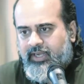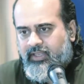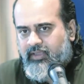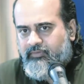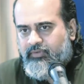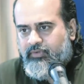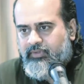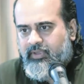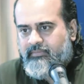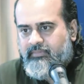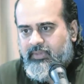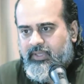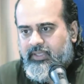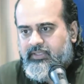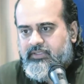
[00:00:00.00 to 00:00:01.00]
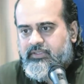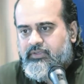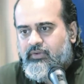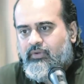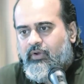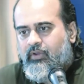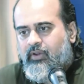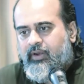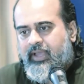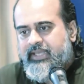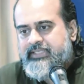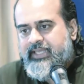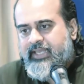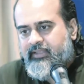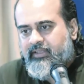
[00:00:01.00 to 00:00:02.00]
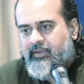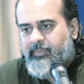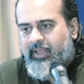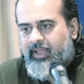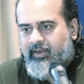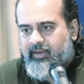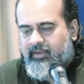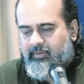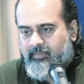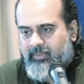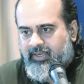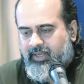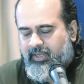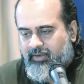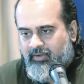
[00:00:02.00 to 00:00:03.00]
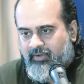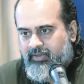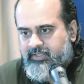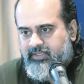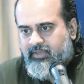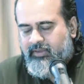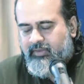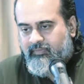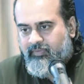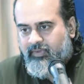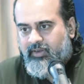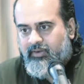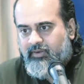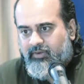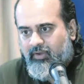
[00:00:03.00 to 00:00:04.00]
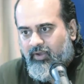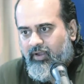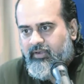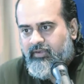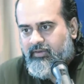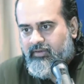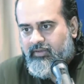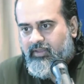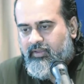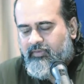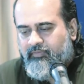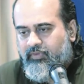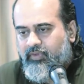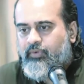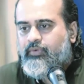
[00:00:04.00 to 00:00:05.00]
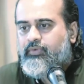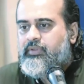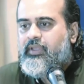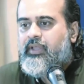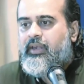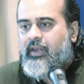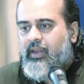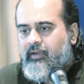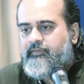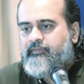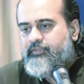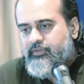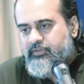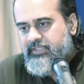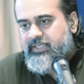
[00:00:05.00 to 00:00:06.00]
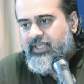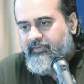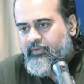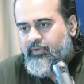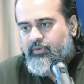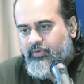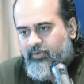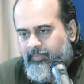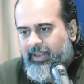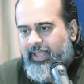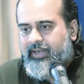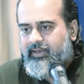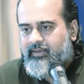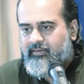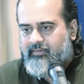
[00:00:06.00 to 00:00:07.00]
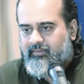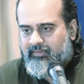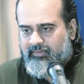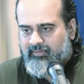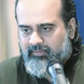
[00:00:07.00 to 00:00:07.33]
can give you the means to colonize another planet, but technology will not give you the love to save your own planet.